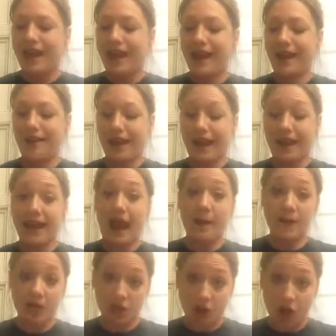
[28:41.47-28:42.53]
Okay, I'm
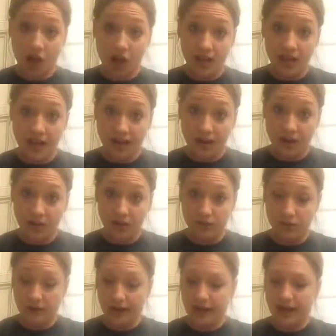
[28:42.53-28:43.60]
going to call
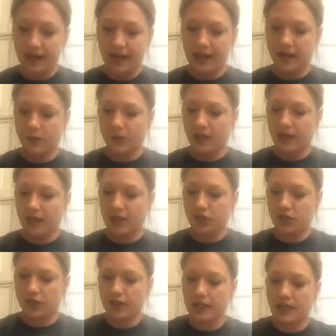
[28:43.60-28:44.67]
out right as we're
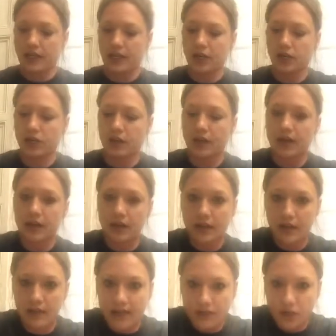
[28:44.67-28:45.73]
entering here
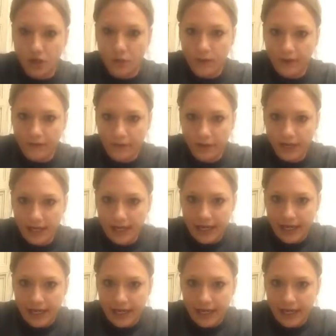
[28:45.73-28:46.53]
because I don't want to forget